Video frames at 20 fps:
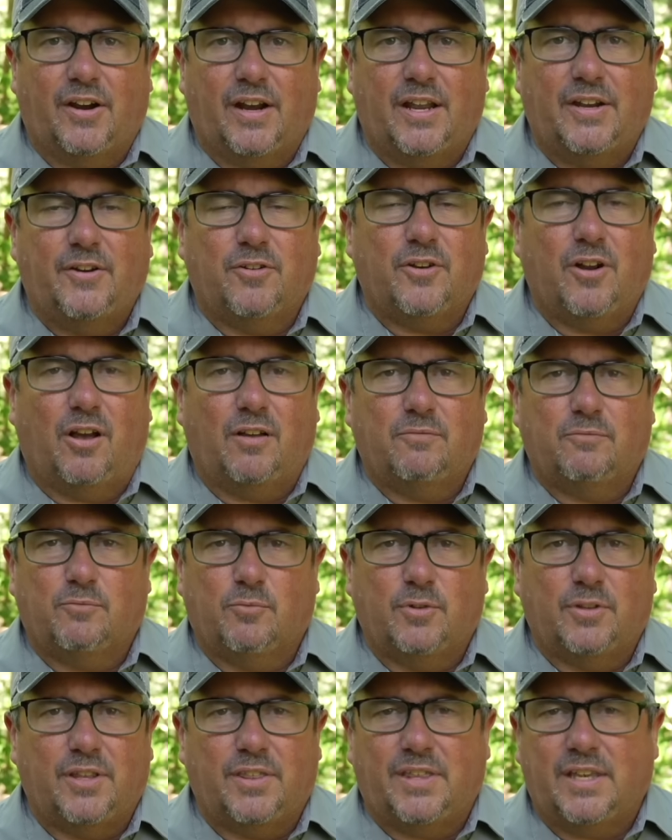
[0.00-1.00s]
And I don't
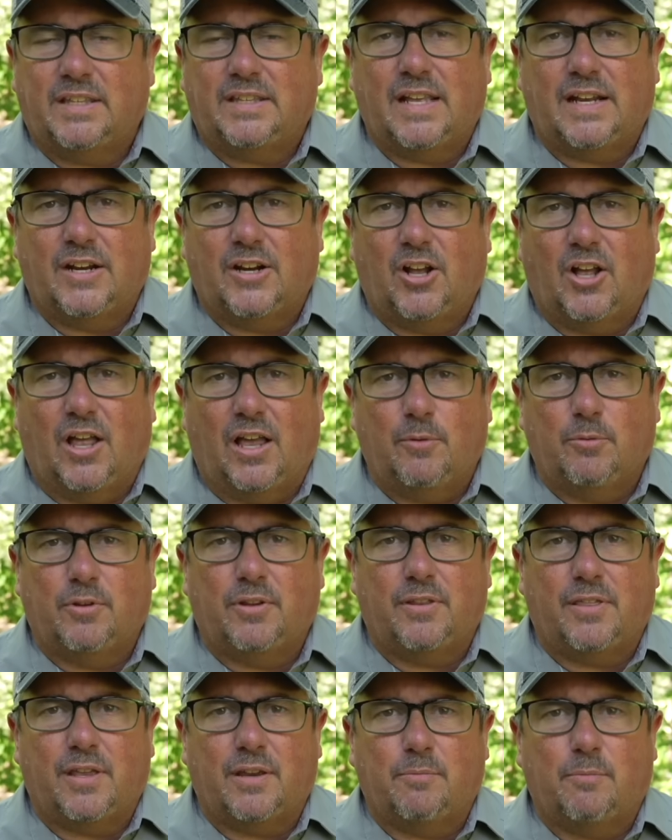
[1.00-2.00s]
really think that at all. I
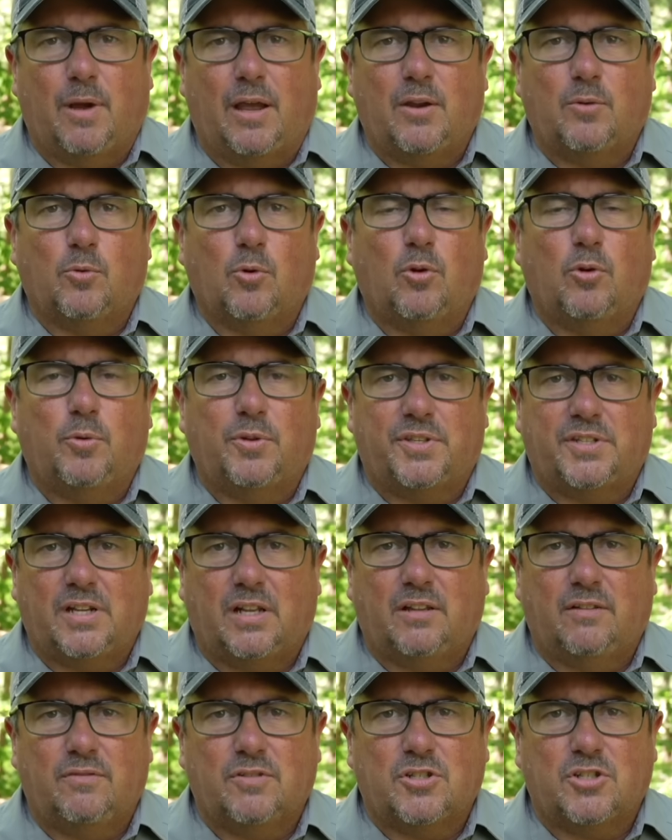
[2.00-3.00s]
really think my role with the
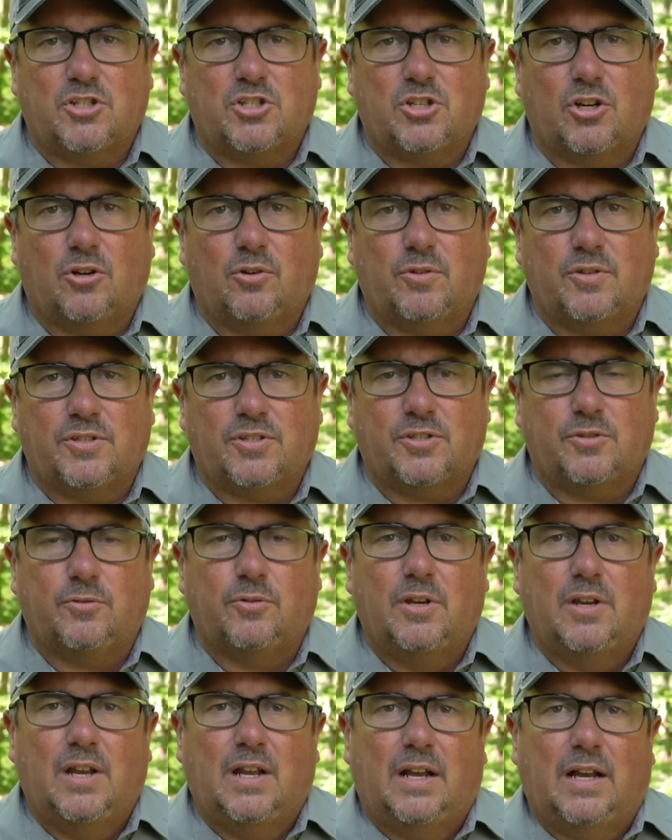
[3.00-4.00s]
television show is
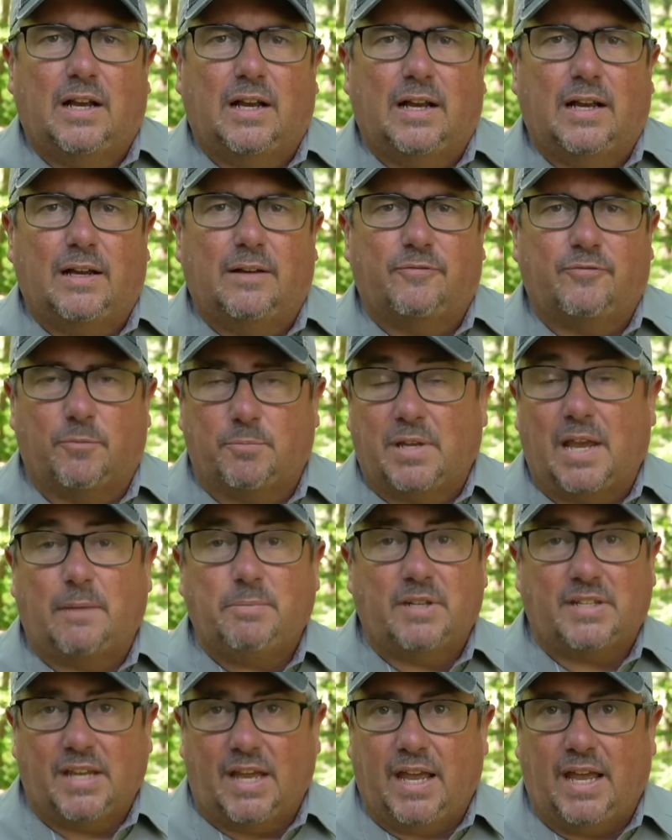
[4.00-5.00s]
to, uh, from
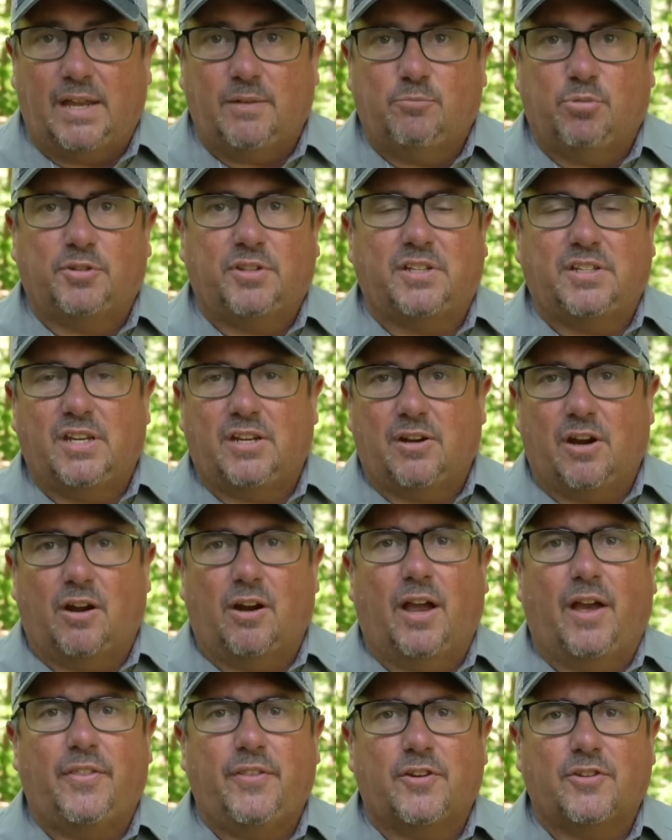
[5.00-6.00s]
time to time, put the
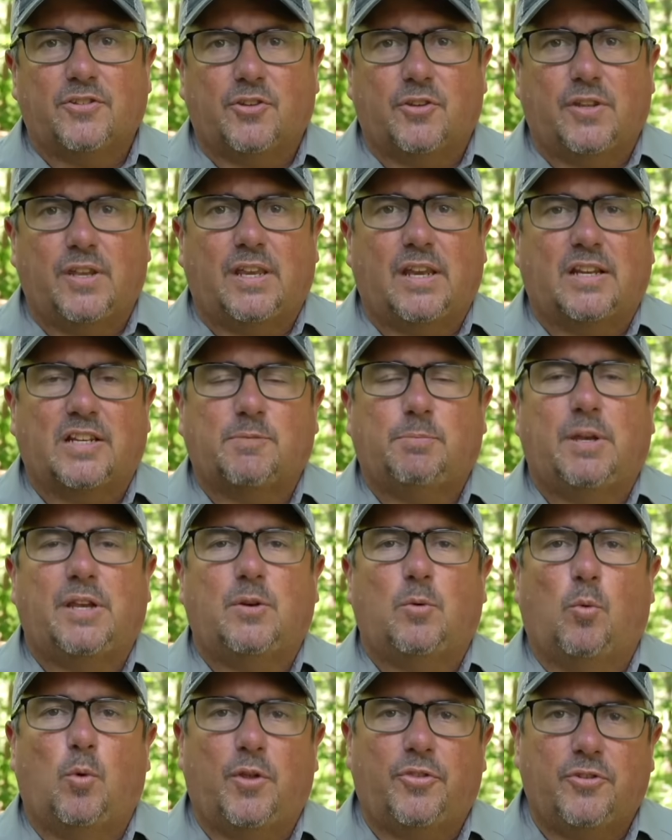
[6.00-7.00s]
DNR on there so they can
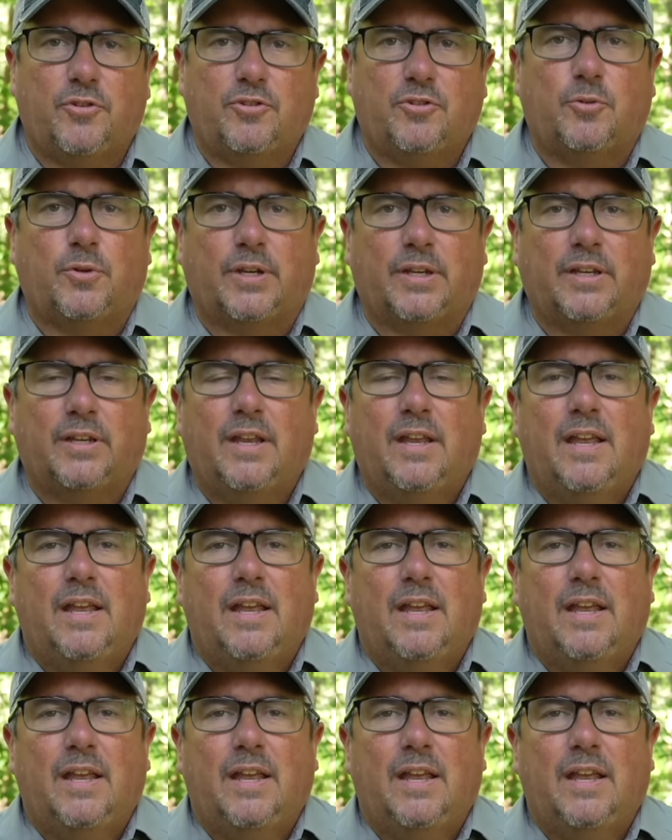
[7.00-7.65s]
explain what they're doing